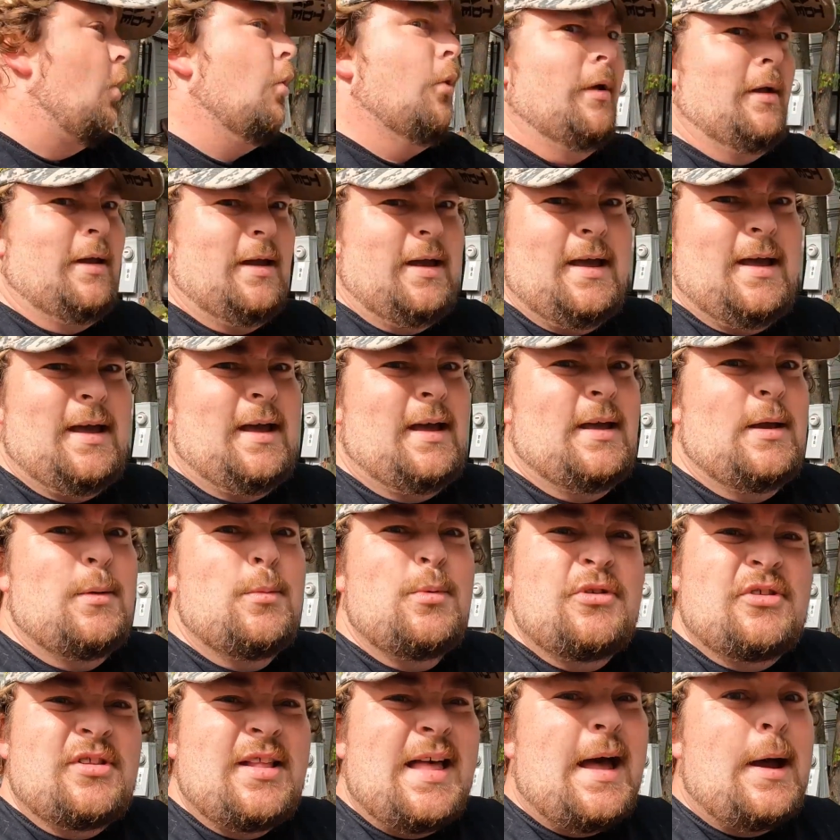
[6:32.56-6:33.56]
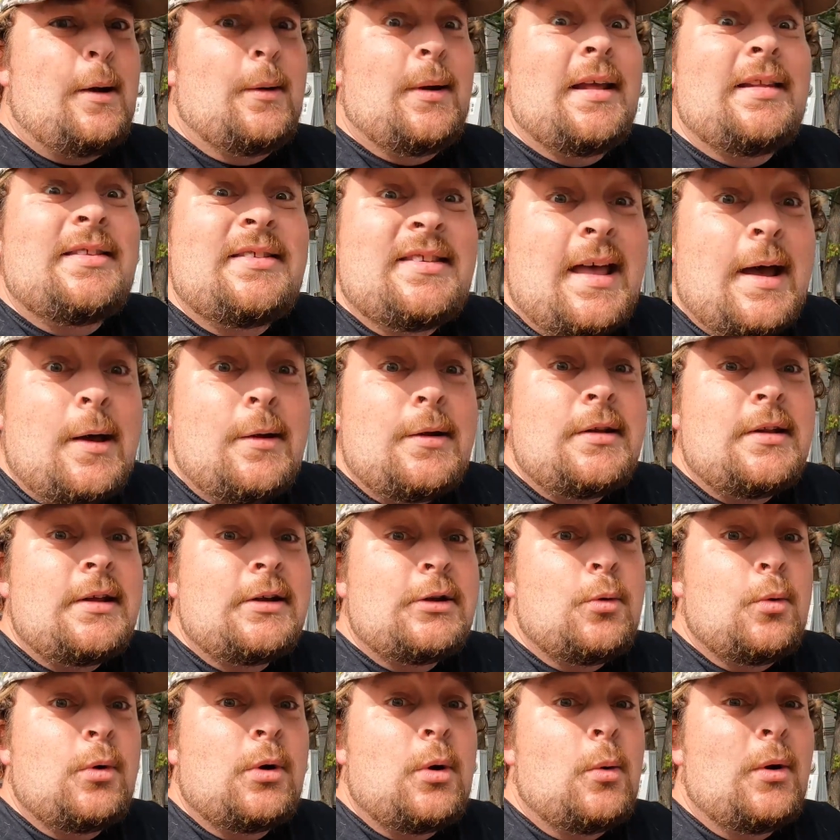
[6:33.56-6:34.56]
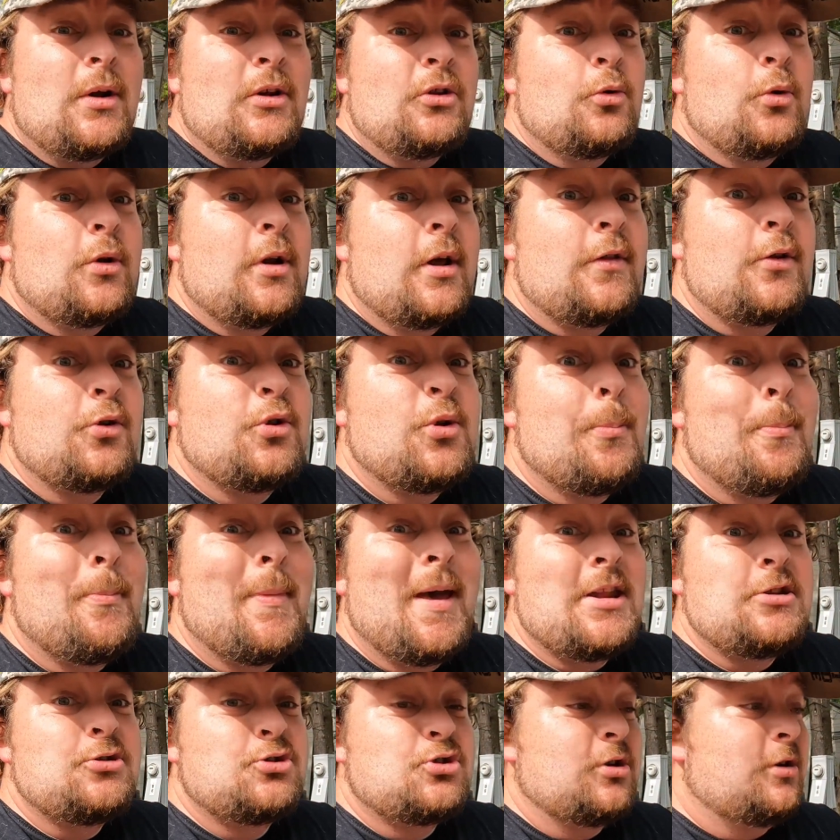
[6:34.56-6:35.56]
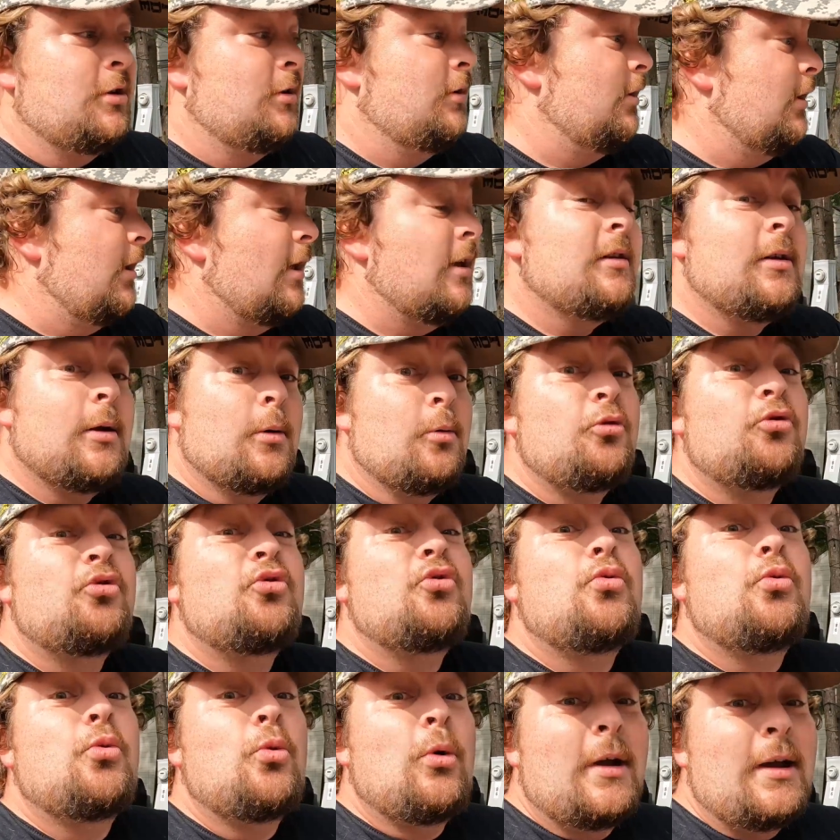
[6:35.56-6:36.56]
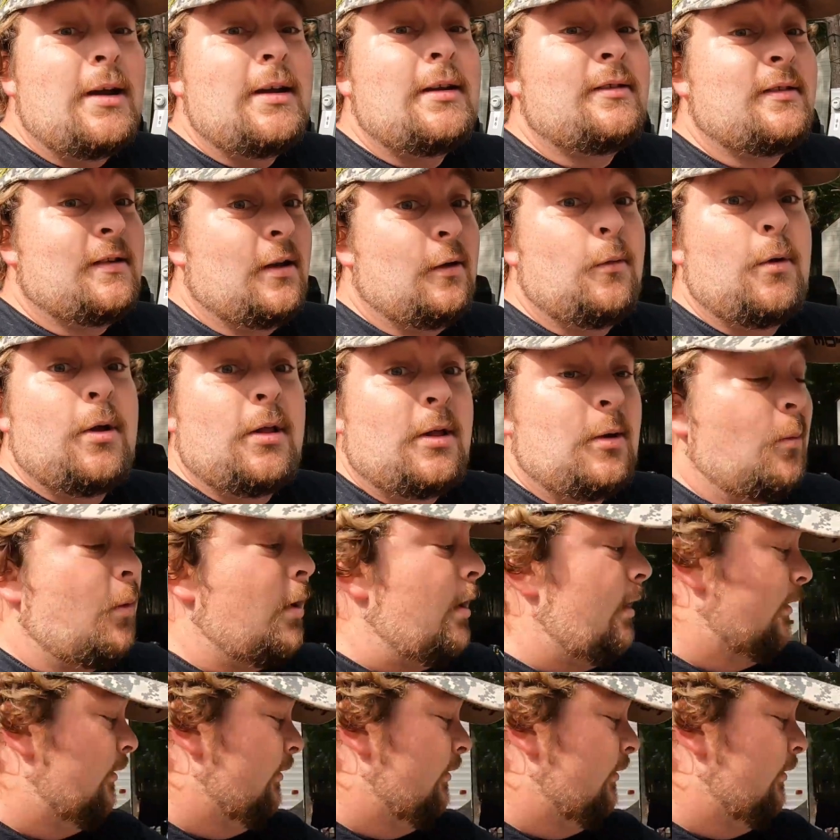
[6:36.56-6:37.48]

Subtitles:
oh yeah, it was loud. It sounded like you were going into another dimension. It was crazy. It really was.